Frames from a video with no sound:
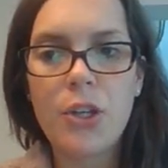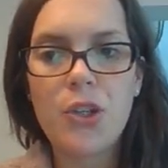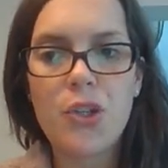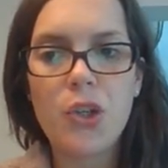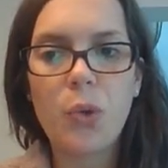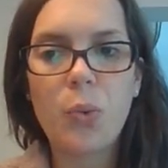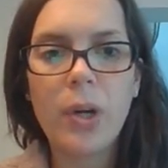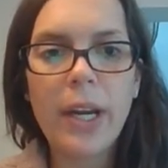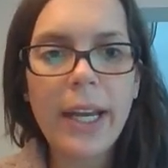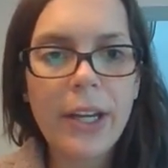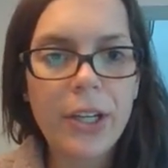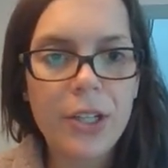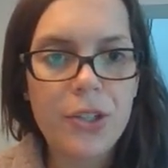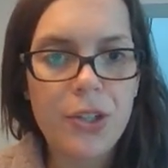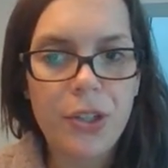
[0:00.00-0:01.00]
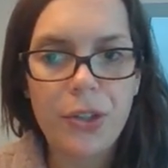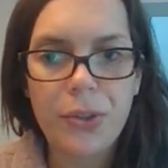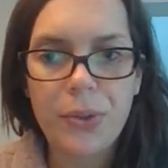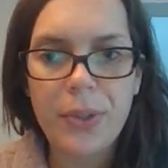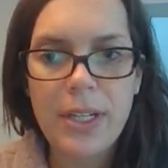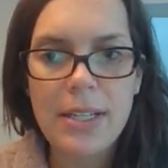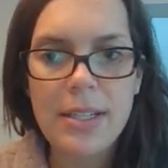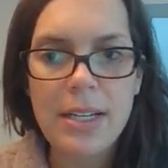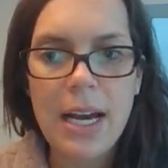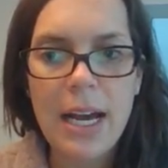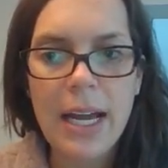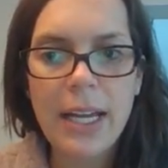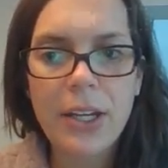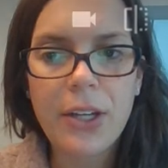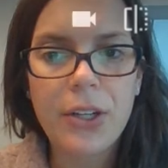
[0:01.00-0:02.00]
So what I could do is
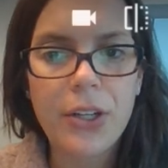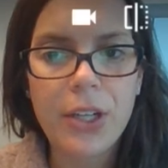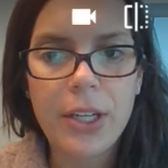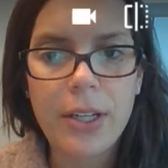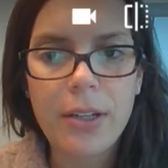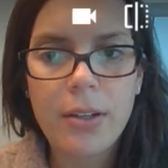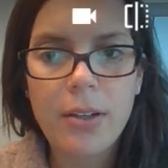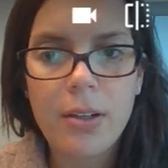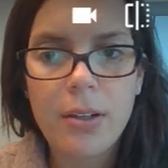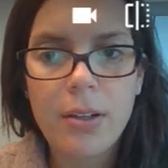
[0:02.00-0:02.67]
I could